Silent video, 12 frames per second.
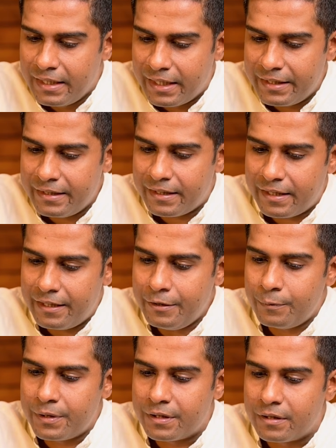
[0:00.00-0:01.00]
And in
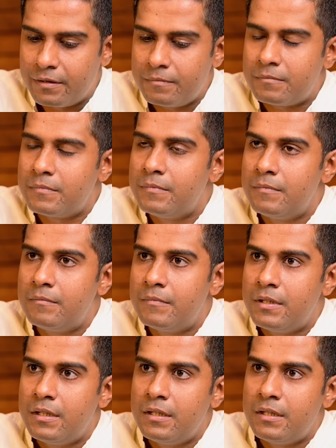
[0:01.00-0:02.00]
Ayurveda,
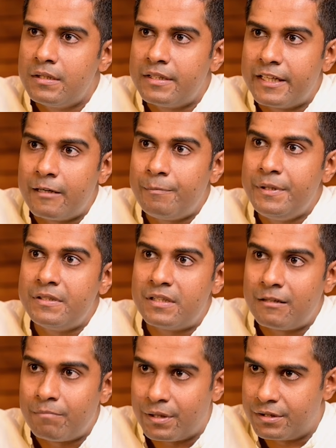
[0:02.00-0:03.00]
therapies
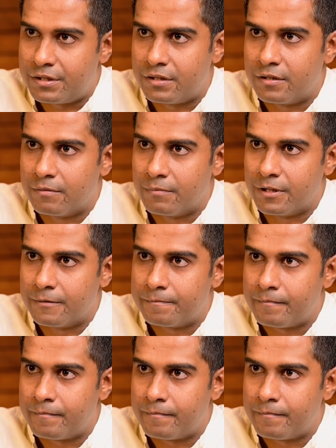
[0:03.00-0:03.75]
like Panchakarma,